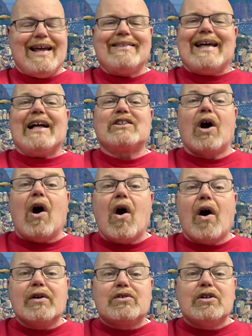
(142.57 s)
That's
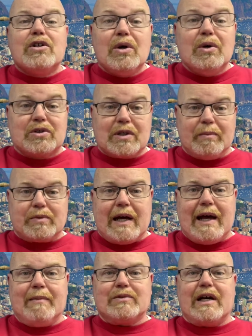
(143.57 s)
hard to do
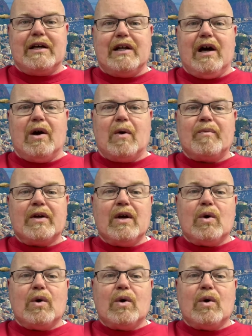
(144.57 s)
sometimes, I know.